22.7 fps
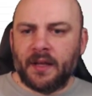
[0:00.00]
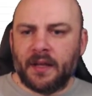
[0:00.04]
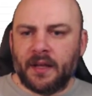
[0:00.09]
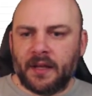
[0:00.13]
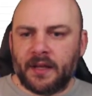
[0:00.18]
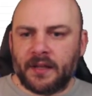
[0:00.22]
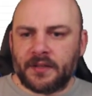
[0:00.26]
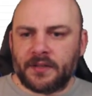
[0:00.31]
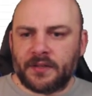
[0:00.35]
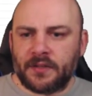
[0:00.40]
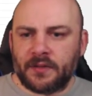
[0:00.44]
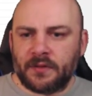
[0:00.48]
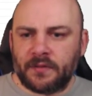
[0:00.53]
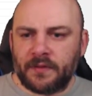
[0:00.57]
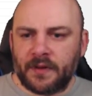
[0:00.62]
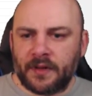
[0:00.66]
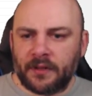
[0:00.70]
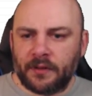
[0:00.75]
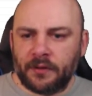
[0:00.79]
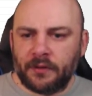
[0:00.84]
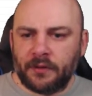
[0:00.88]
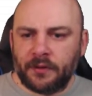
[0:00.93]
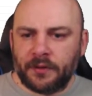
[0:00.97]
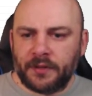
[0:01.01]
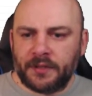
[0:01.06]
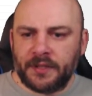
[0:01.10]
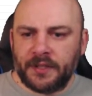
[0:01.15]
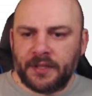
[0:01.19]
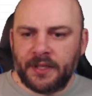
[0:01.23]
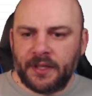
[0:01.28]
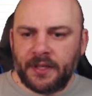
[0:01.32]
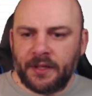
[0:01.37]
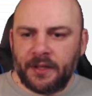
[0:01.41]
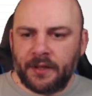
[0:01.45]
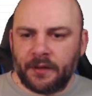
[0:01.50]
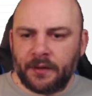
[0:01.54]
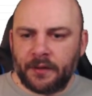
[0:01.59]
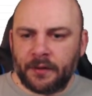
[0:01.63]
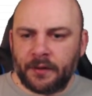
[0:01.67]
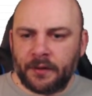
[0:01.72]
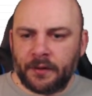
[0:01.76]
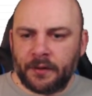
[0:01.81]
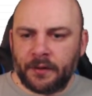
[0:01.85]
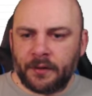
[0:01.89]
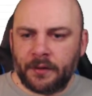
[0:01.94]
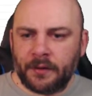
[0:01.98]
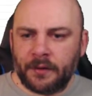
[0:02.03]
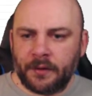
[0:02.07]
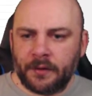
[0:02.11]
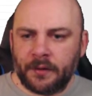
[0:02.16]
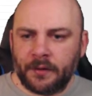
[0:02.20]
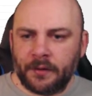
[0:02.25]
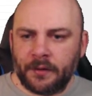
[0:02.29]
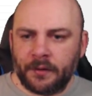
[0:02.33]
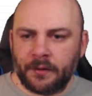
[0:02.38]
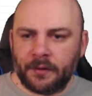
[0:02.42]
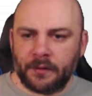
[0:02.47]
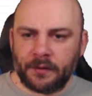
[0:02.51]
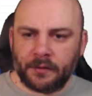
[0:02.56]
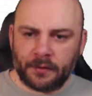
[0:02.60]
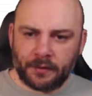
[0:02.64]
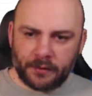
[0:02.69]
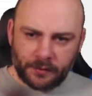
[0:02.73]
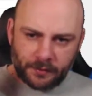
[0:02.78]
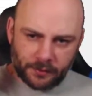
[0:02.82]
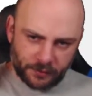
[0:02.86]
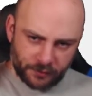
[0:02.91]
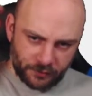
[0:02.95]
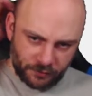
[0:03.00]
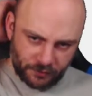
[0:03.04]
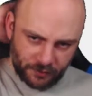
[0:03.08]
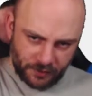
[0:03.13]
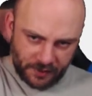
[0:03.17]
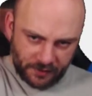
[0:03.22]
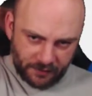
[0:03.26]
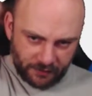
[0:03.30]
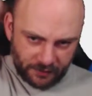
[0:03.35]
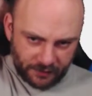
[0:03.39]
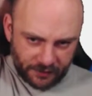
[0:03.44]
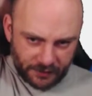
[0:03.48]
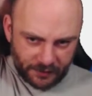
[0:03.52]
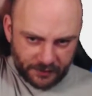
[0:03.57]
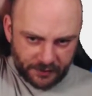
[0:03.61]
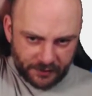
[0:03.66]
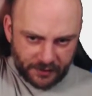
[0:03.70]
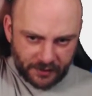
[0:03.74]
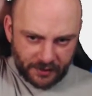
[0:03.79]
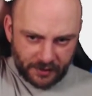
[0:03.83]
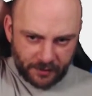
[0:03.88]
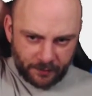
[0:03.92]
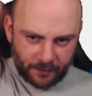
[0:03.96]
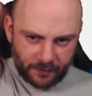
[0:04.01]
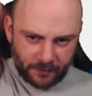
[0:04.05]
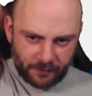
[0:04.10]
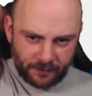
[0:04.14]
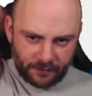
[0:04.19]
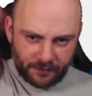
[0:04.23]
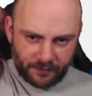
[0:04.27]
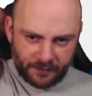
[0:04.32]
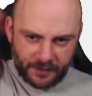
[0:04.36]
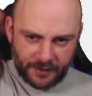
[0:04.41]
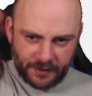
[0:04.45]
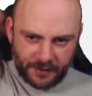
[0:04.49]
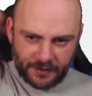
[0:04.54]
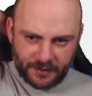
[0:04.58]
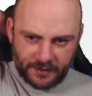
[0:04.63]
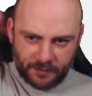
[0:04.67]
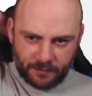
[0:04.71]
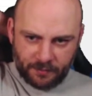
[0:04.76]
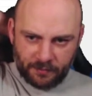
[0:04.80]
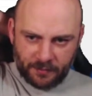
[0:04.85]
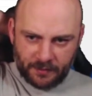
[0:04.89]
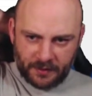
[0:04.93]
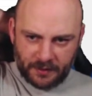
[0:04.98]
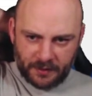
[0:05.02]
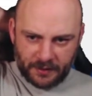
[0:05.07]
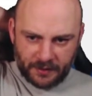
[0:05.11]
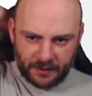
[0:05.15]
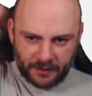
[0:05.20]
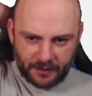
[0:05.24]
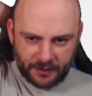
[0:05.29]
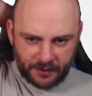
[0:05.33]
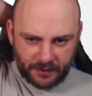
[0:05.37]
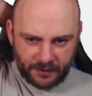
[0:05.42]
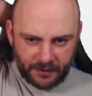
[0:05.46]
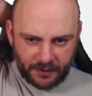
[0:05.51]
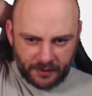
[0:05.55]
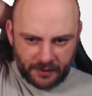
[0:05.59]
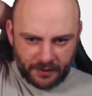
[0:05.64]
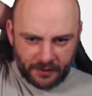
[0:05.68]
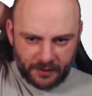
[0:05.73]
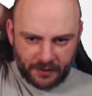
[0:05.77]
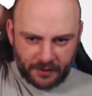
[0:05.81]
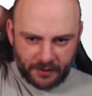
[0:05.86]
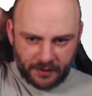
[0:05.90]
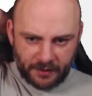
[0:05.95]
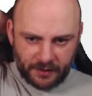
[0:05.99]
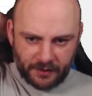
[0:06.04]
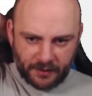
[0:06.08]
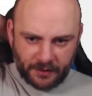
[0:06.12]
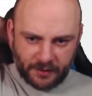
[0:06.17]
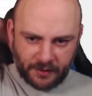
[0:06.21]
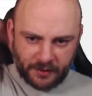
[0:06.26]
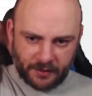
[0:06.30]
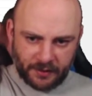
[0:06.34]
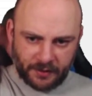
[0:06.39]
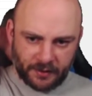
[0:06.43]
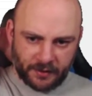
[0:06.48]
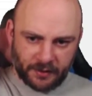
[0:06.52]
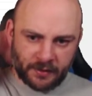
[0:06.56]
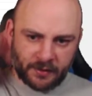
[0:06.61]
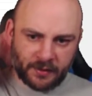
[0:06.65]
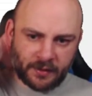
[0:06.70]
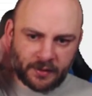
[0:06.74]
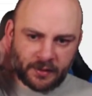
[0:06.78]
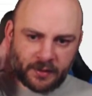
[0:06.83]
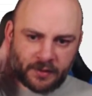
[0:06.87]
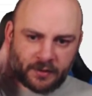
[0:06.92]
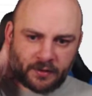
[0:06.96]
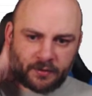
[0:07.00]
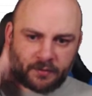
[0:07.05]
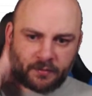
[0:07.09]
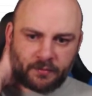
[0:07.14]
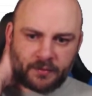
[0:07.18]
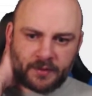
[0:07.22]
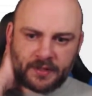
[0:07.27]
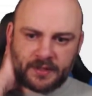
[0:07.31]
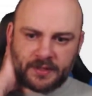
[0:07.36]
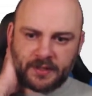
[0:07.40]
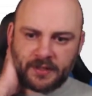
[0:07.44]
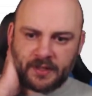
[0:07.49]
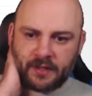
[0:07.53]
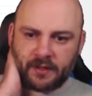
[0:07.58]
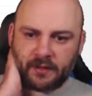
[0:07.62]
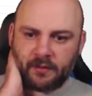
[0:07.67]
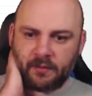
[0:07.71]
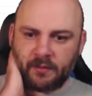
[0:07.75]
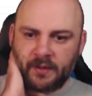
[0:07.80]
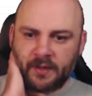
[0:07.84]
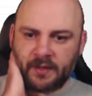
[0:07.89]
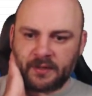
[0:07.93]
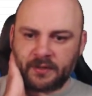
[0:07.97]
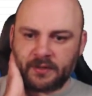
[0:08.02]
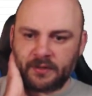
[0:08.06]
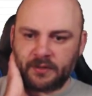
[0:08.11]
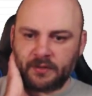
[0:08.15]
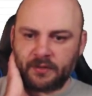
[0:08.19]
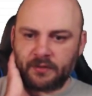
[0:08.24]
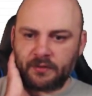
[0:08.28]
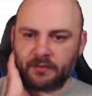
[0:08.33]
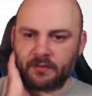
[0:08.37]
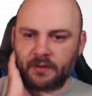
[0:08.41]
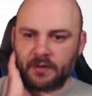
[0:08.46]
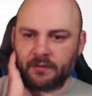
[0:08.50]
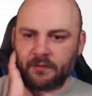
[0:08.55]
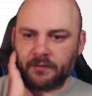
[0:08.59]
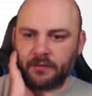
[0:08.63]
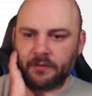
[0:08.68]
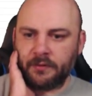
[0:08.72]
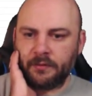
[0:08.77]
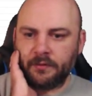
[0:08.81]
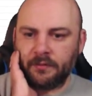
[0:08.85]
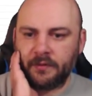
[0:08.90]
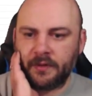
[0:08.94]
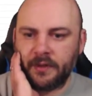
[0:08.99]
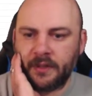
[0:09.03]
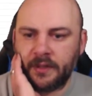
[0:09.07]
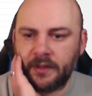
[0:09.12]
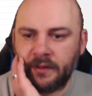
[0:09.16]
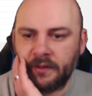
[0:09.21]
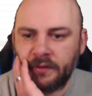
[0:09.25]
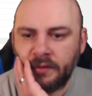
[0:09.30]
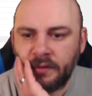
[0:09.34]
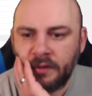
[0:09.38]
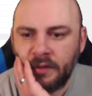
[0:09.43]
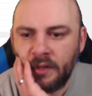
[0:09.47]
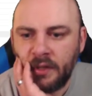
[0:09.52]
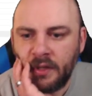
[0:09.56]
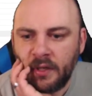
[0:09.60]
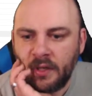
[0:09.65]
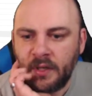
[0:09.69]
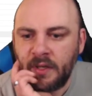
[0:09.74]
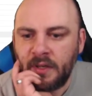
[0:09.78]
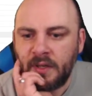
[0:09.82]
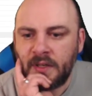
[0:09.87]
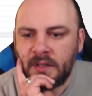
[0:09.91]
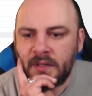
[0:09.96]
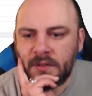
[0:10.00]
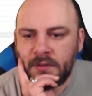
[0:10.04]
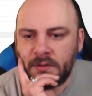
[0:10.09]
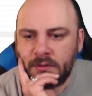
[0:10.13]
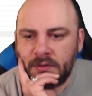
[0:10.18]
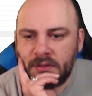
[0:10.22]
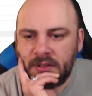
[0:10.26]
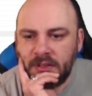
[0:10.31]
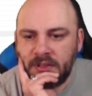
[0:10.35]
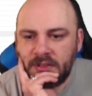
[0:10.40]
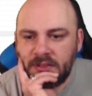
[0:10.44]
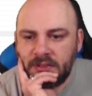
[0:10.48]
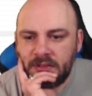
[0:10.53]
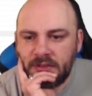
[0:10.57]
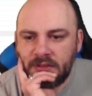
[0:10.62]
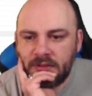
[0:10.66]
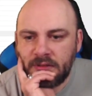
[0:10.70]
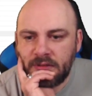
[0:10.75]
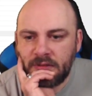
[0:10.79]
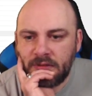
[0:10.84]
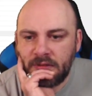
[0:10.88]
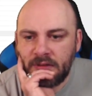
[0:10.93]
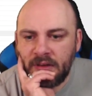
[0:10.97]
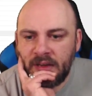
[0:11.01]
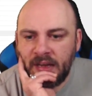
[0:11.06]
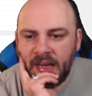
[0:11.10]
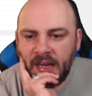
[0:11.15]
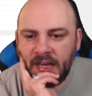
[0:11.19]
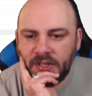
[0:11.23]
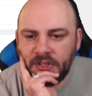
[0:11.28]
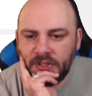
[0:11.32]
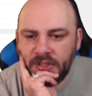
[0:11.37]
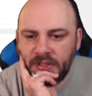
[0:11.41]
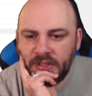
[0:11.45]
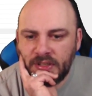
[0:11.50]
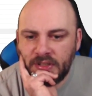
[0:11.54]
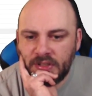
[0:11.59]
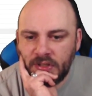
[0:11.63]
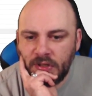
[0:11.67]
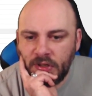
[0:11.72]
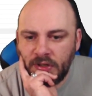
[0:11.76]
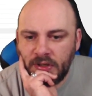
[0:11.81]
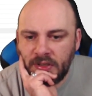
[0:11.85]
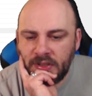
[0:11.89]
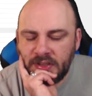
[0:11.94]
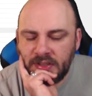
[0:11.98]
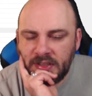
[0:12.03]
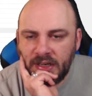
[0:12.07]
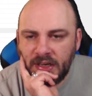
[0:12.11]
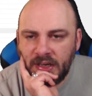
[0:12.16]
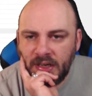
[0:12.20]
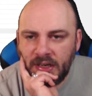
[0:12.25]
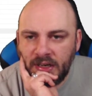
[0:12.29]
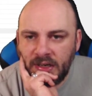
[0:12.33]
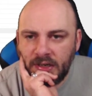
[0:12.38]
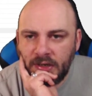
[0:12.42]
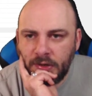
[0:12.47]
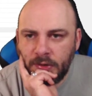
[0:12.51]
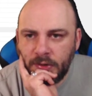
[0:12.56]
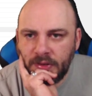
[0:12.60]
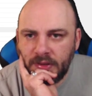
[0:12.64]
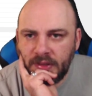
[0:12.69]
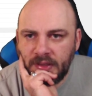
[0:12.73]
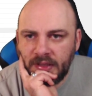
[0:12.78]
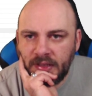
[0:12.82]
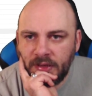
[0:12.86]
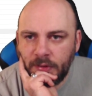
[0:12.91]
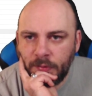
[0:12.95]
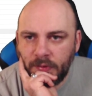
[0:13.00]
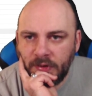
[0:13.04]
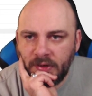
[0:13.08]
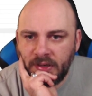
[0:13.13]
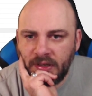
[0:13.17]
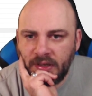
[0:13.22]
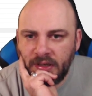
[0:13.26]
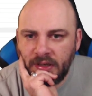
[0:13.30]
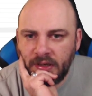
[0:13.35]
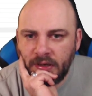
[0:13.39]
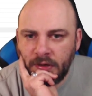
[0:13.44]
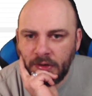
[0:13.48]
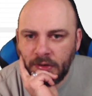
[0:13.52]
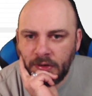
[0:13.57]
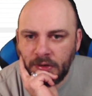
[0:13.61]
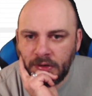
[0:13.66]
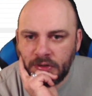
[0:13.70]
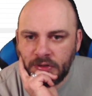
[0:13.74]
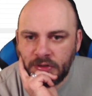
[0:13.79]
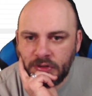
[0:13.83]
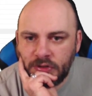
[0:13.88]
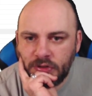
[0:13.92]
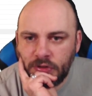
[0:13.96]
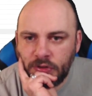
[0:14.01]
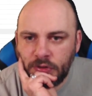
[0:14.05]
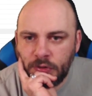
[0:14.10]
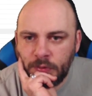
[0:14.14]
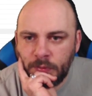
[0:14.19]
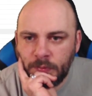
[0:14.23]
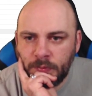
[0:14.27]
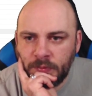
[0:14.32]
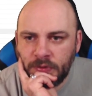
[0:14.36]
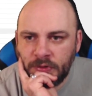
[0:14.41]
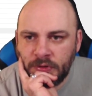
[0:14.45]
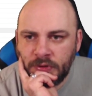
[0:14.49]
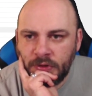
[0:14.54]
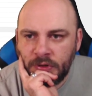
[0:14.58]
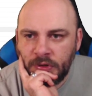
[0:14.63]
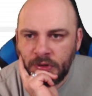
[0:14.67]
And so if I looked here, traveling timer, fade to black, yada, yada, yada, reset quest, travel New Vegas. So this, actually, this entire thing right here assumes